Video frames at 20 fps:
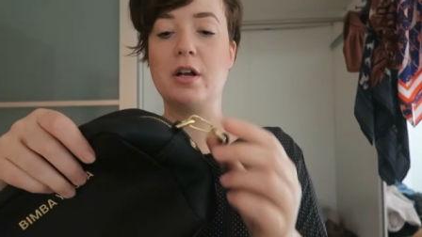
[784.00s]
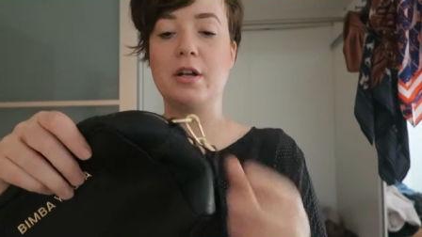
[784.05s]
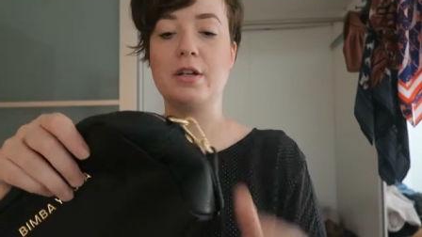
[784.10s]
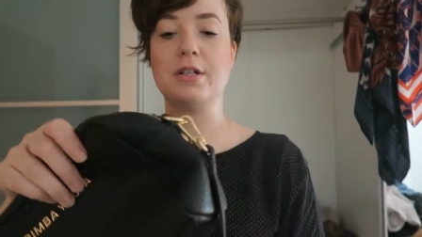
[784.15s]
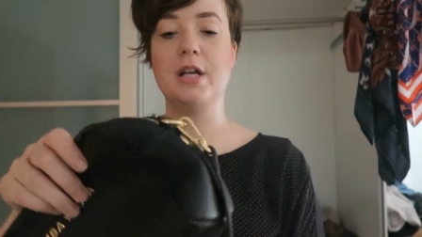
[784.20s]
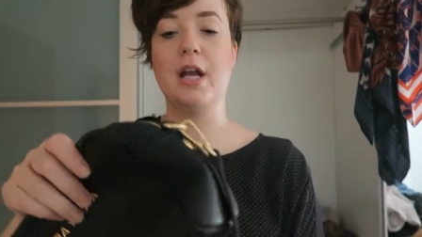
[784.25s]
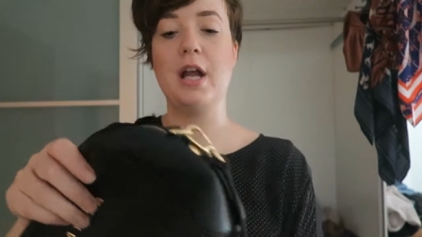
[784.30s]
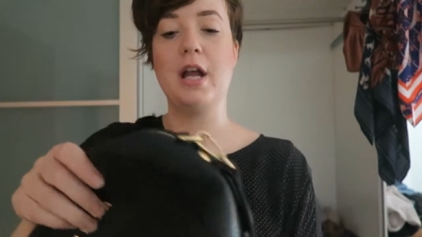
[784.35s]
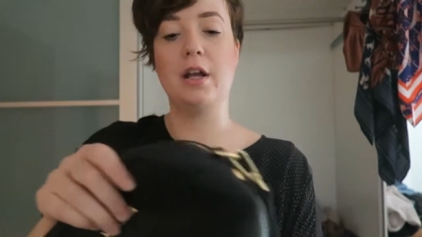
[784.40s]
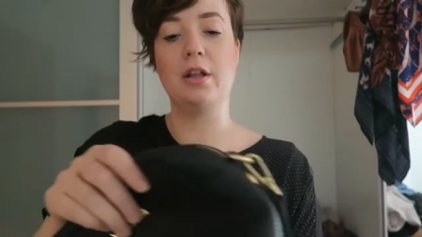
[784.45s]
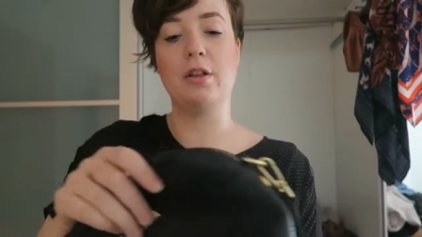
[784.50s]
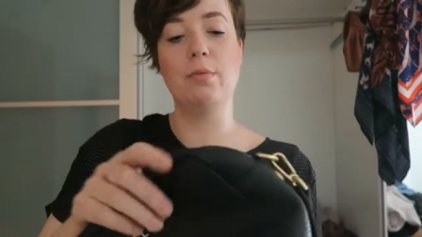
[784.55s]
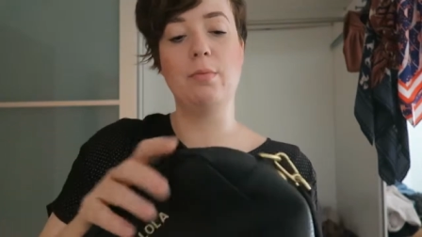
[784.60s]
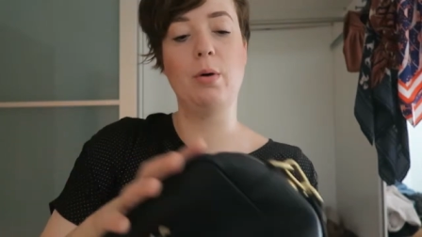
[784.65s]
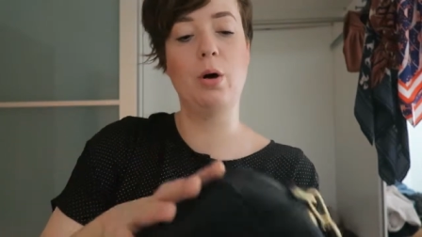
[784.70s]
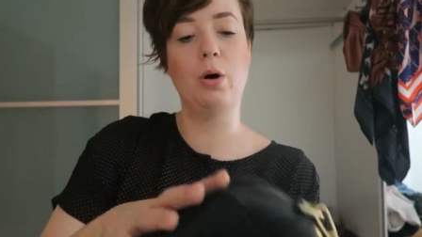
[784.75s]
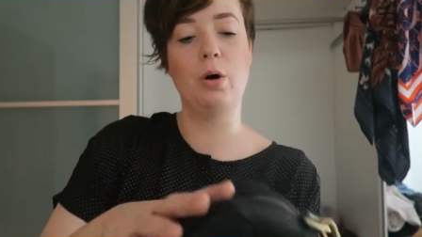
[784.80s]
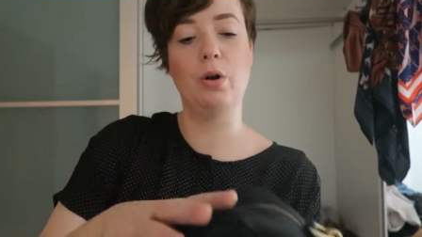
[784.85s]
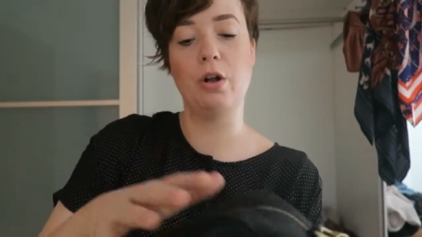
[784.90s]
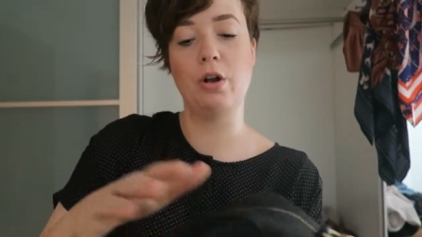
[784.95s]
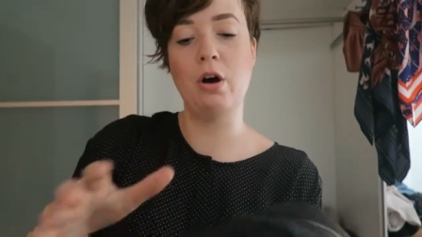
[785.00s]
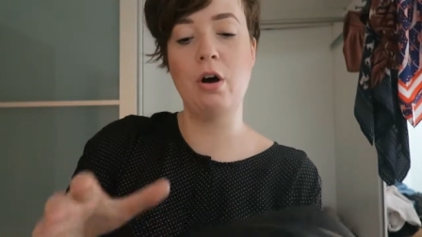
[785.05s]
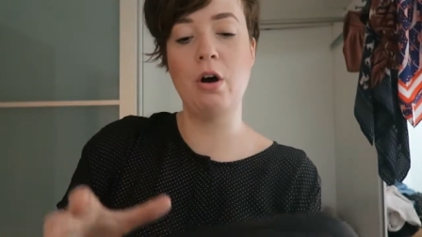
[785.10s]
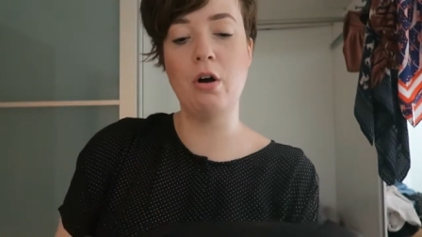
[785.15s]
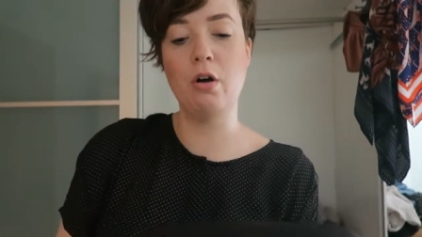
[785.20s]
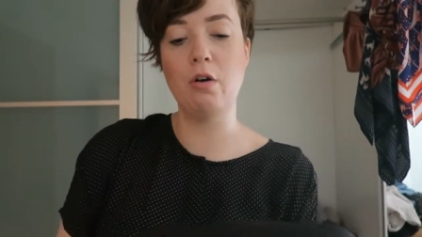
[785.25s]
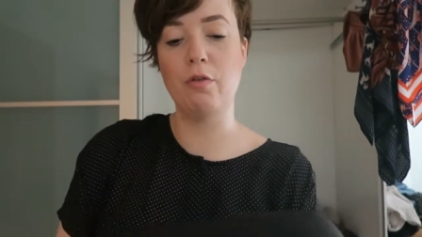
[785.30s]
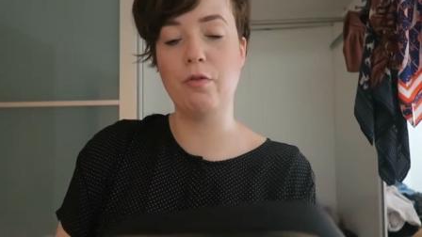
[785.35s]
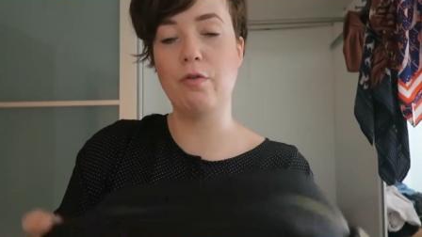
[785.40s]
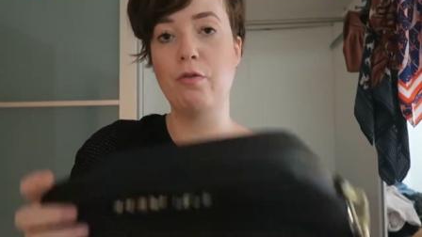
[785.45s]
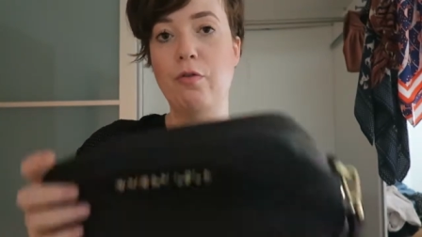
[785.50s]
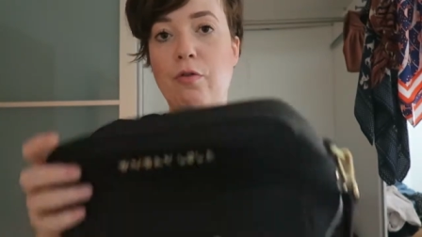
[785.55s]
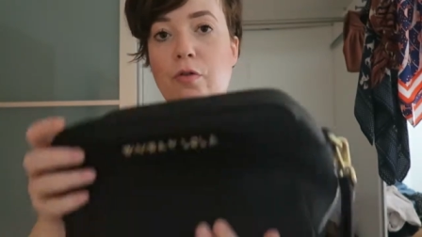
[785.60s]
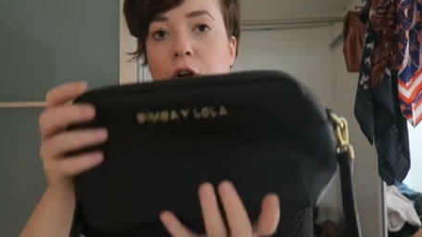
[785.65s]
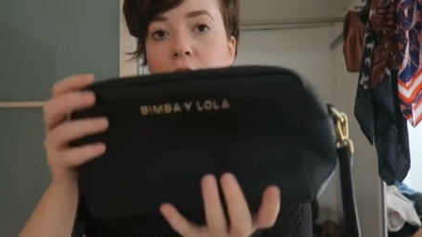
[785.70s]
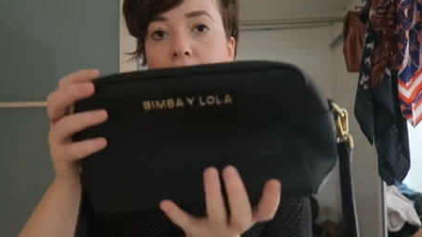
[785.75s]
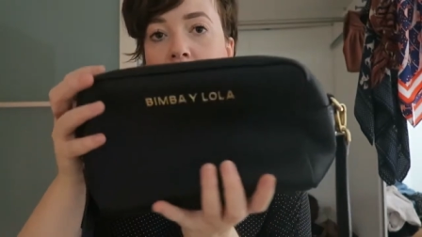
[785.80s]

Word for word: you can take them on and off.